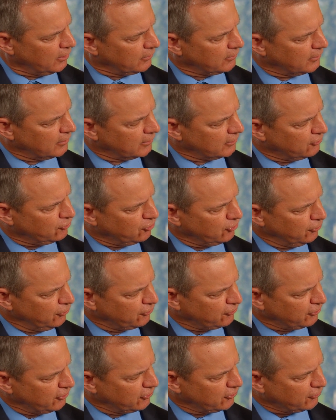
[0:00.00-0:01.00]
the
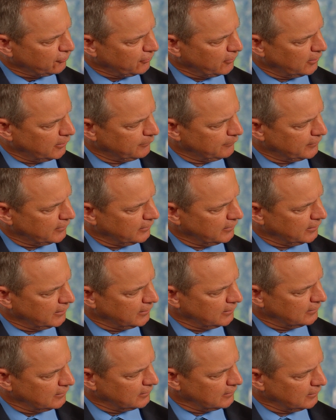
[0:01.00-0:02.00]
juices from
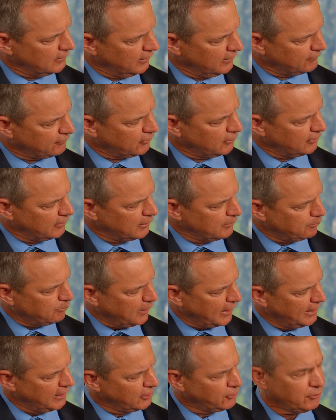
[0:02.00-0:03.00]
the liver and
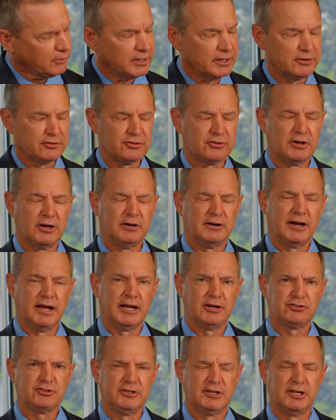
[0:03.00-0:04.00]
pancreas are
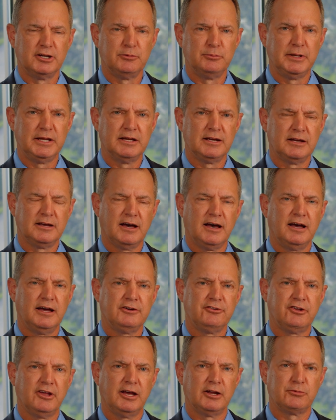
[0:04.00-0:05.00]
actually going to be in
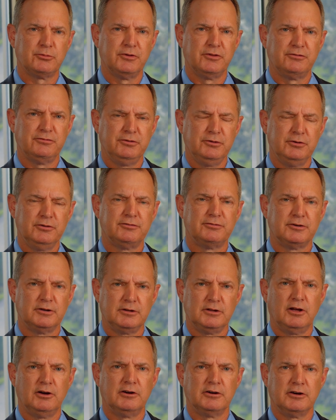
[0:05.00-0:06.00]
contact with food for
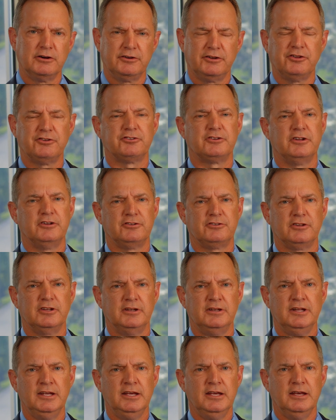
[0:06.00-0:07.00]
a longer distance.
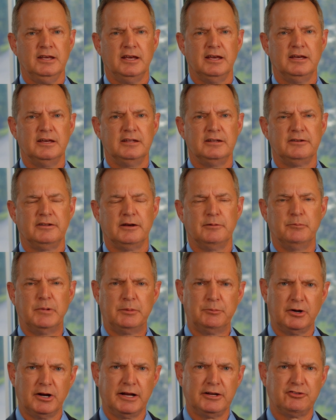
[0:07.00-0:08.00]
And
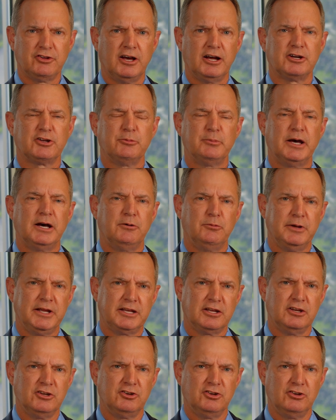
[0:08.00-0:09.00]
remember I talked about we
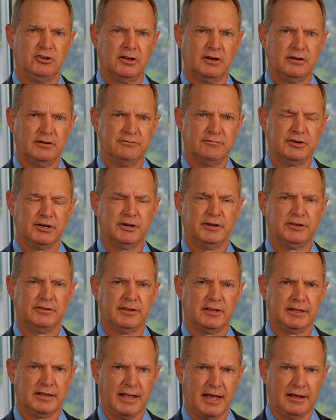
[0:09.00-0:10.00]
can vary
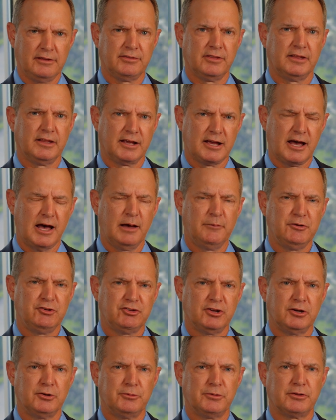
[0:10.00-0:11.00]
the length of the common
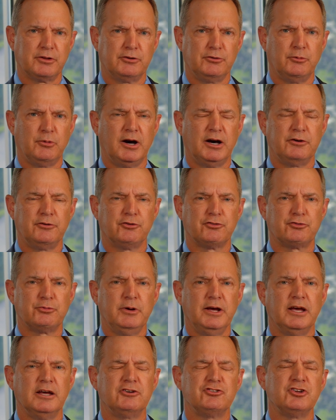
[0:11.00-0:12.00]
channel with the duodenal
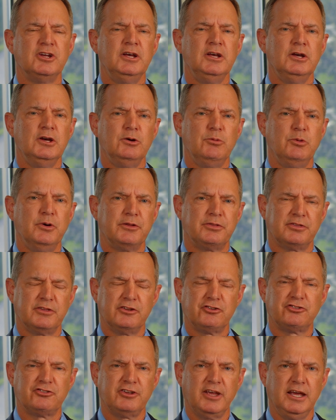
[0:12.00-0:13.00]
switch. With
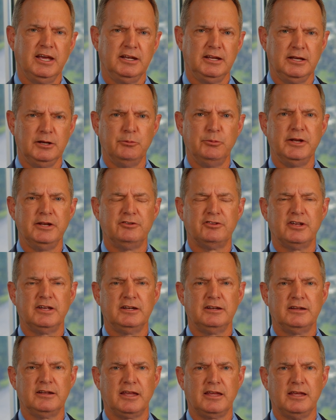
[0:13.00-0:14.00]
the SADI, we
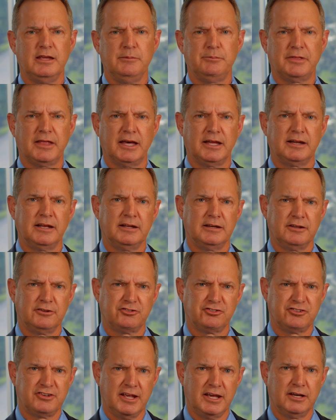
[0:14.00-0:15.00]
tend to keep that at a
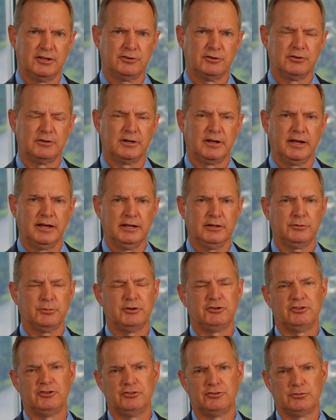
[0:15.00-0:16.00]
standard length,
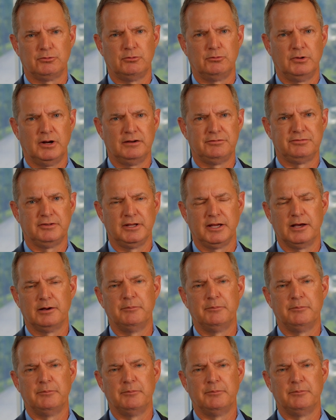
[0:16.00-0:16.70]
which is roughly